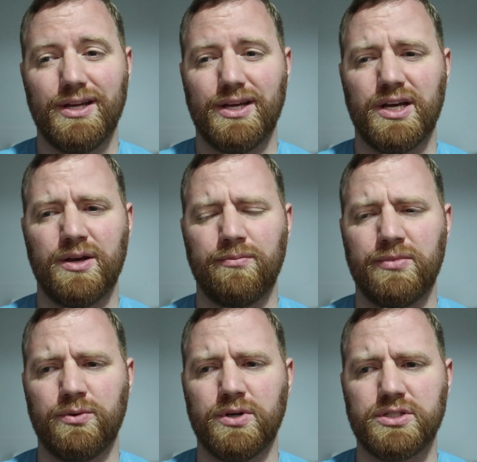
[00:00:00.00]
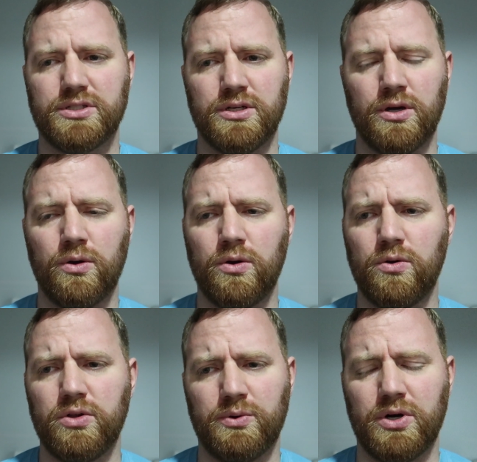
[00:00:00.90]
There were
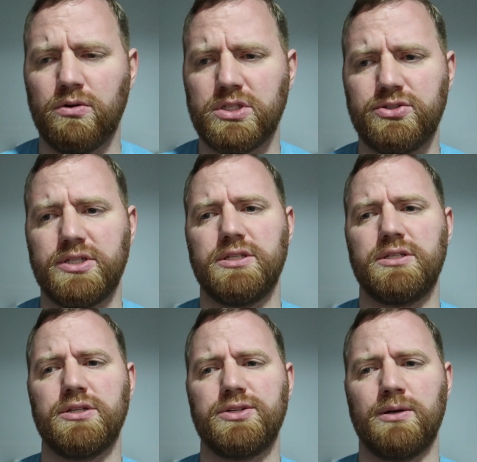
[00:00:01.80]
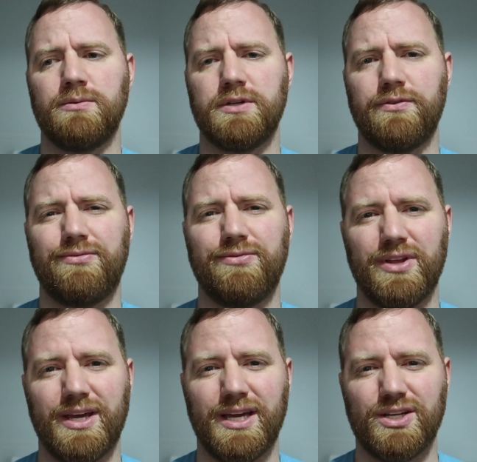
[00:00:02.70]
no restrictions in terms of
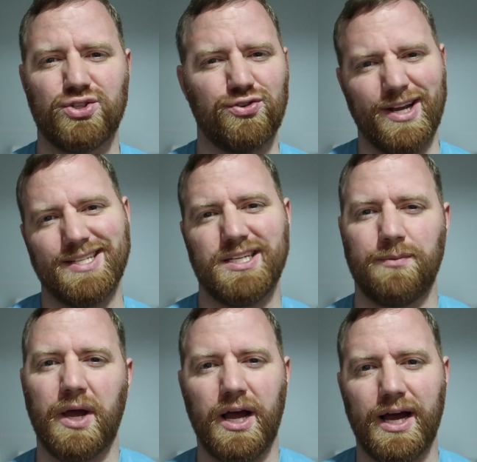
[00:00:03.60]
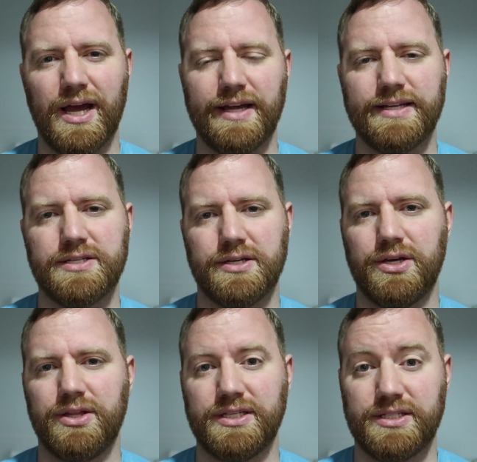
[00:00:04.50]
like stressing my eyes.
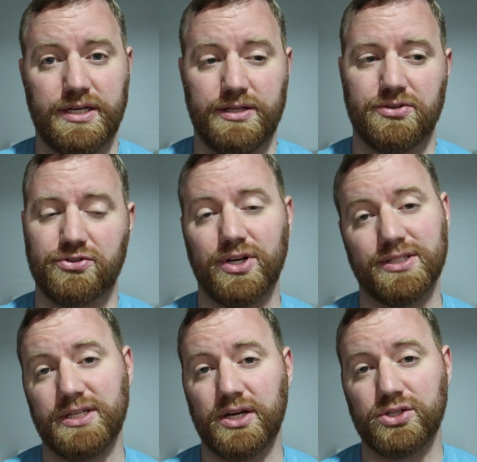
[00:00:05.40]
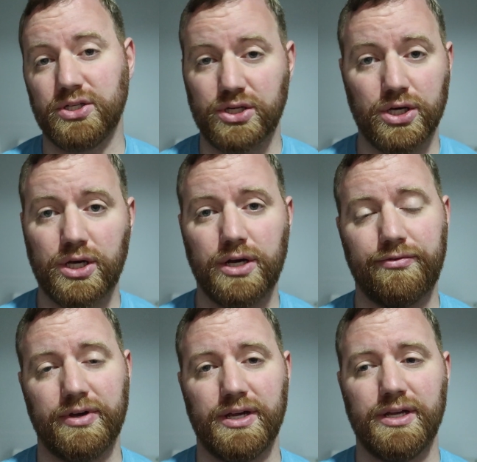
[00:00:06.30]
So they said that stress is actually good
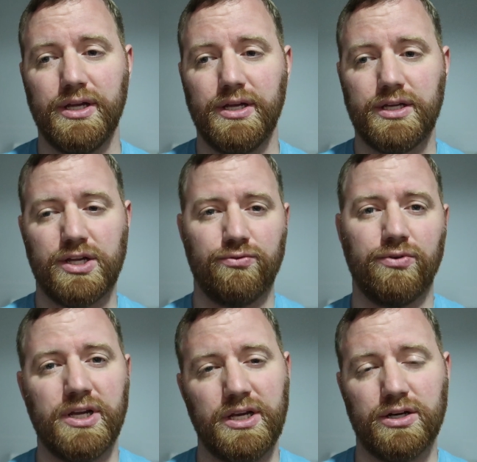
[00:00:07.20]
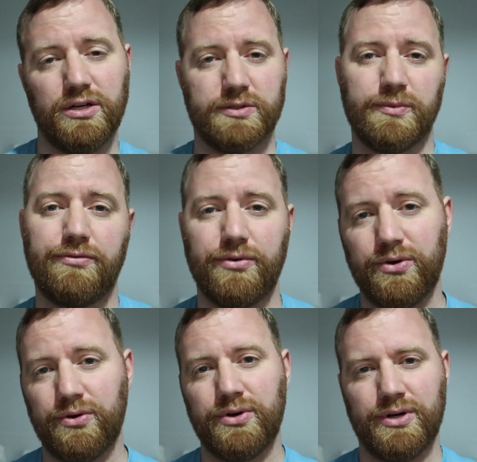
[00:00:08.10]
if I can read or use my
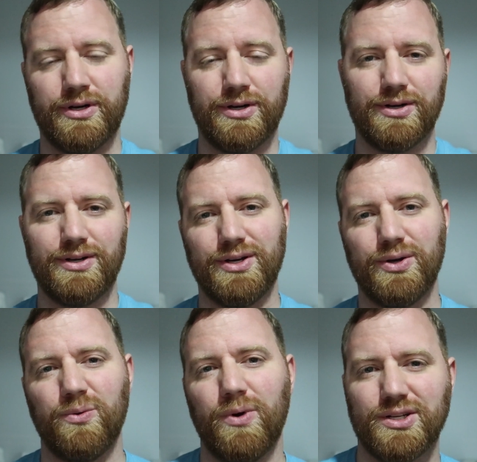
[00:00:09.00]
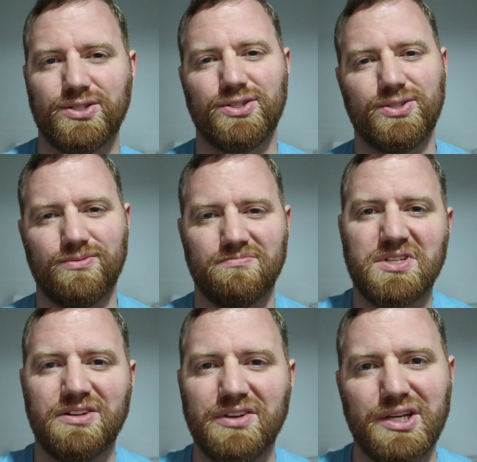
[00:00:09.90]
phone or, you know, watch
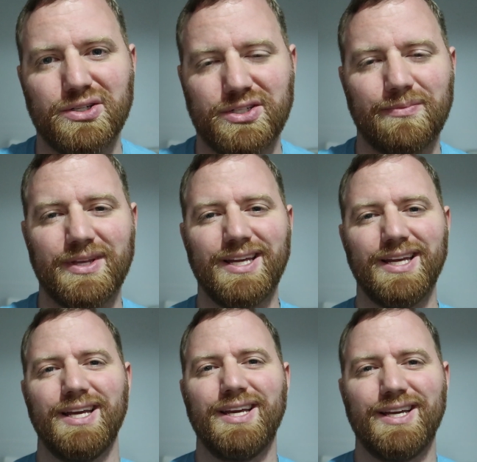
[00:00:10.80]
TV or something.